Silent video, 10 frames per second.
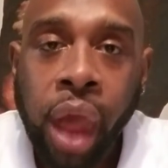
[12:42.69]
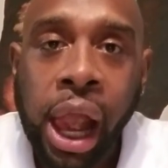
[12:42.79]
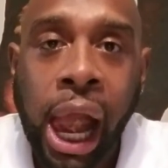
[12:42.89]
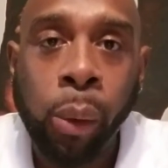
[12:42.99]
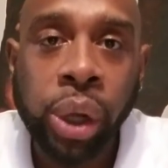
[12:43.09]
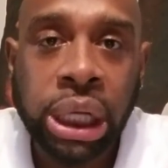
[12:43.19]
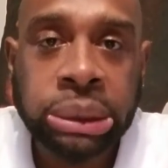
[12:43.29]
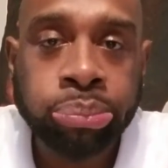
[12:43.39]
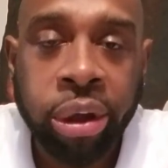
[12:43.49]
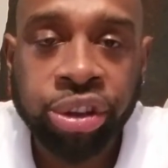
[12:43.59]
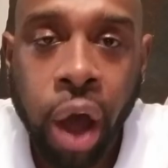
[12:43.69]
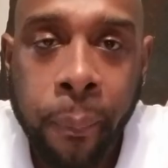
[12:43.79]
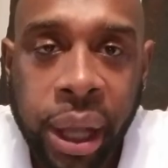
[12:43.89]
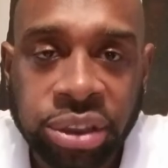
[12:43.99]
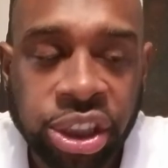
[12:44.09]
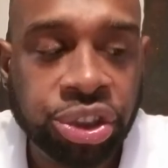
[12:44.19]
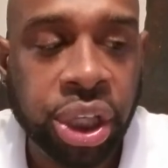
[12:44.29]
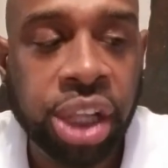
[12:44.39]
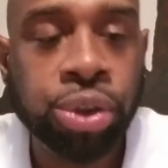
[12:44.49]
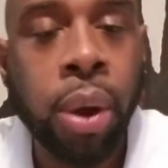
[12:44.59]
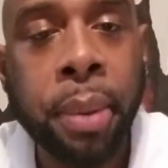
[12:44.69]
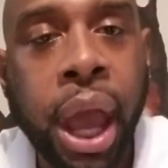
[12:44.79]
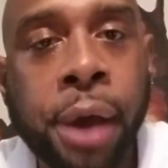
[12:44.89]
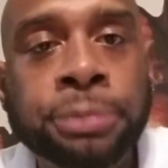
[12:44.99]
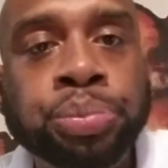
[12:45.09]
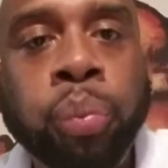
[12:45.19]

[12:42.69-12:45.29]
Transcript: I will start paying attention to the Instagram account